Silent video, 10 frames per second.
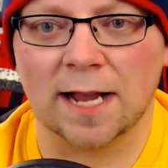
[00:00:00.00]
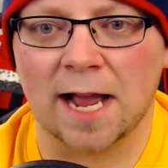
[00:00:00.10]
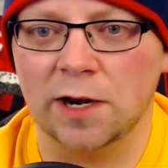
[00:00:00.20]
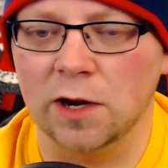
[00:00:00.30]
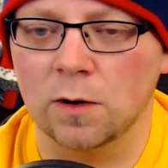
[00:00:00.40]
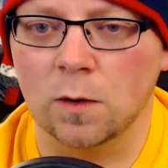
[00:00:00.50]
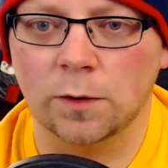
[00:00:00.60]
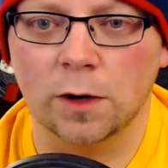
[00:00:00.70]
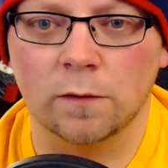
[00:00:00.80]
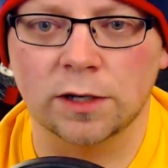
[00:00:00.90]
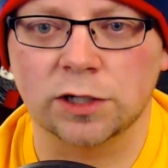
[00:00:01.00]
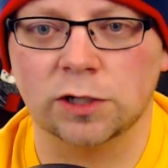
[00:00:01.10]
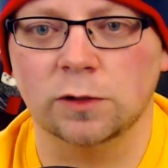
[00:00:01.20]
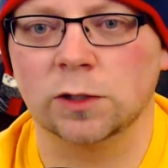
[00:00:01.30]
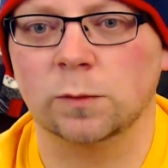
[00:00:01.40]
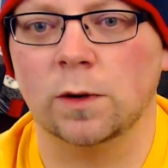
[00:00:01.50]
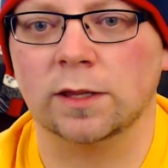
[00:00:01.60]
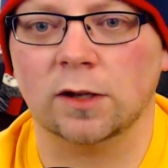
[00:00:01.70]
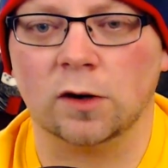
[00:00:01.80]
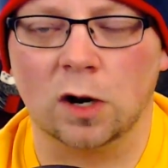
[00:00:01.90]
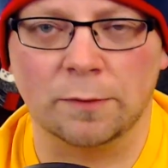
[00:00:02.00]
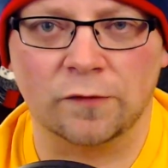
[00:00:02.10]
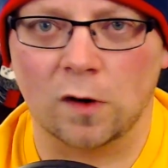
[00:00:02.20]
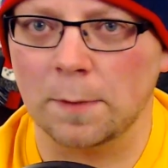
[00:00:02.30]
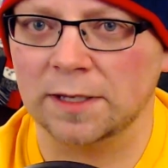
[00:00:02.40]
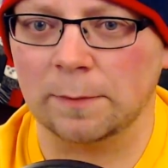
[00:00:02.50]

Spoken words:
I got no issues with her performance.